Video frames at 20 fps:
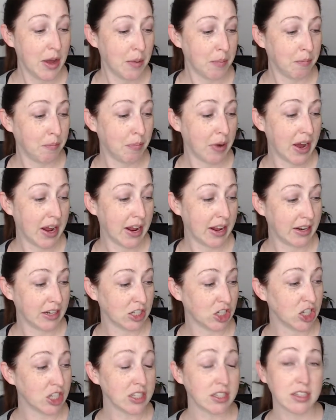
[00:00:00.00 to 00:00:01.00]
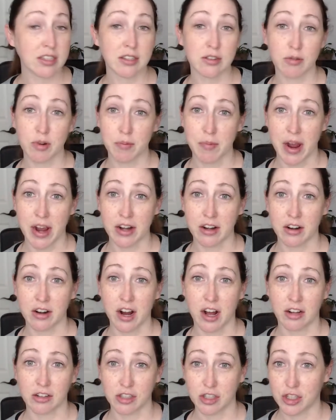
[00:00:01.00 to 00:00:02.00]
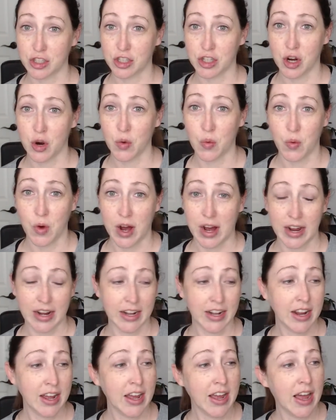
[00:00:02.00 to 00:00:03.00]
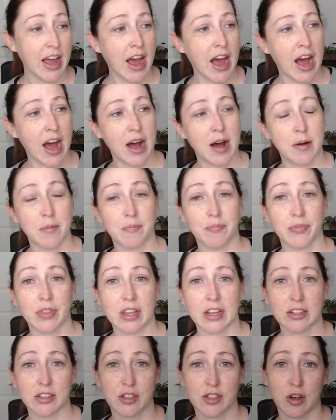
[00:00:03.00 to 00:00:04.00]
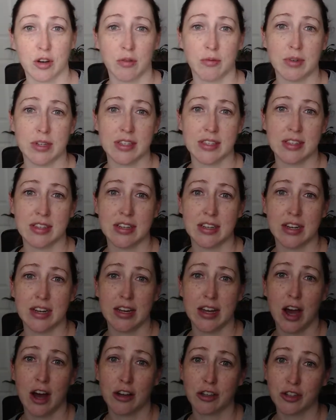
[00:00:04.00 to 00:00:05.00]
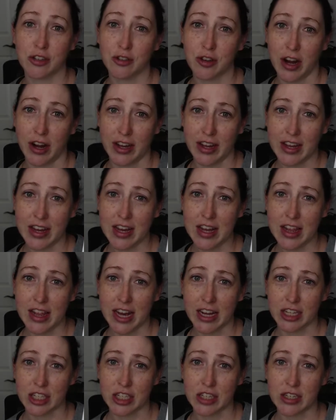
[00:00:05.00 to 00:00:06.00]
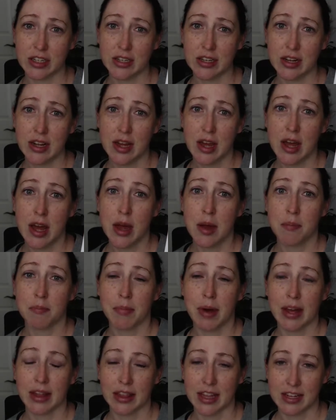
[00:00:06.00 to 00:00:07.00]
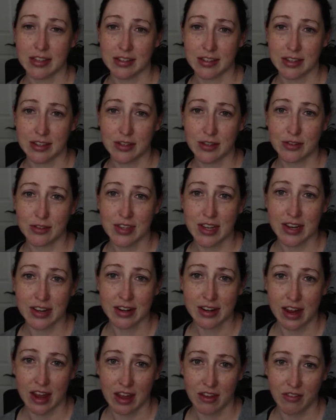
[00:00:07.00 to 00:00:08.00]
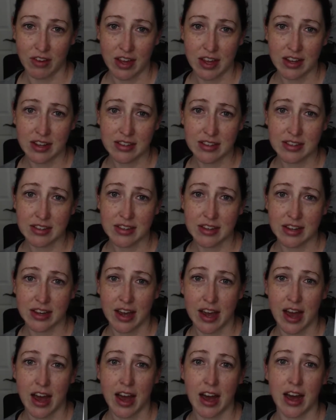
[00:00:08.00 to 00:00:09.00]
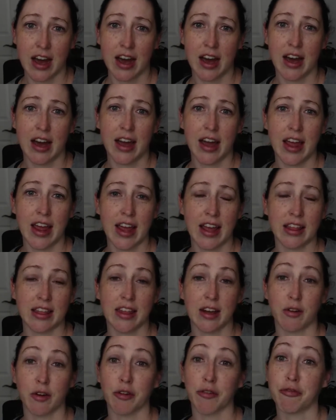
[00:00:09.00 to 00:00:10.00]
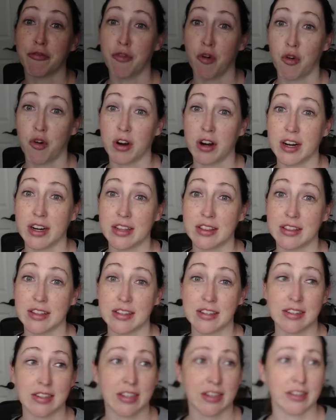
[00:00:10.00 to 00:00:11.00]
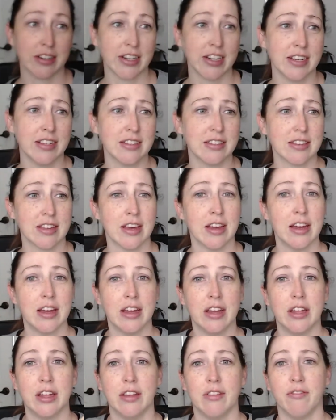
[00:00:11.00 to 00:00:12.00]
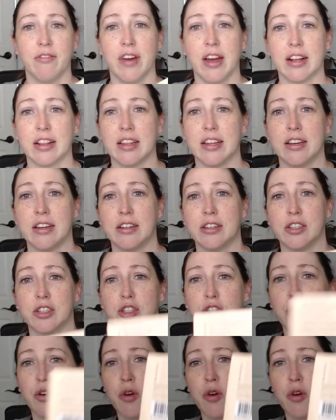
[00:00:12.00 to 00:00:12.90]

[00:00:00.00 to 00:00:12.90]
But just as a reminder, I'll just show one. Um, so it was the Australian collection by Leslie Suzanne Davies, uh, and there were four in the series. In fact, they show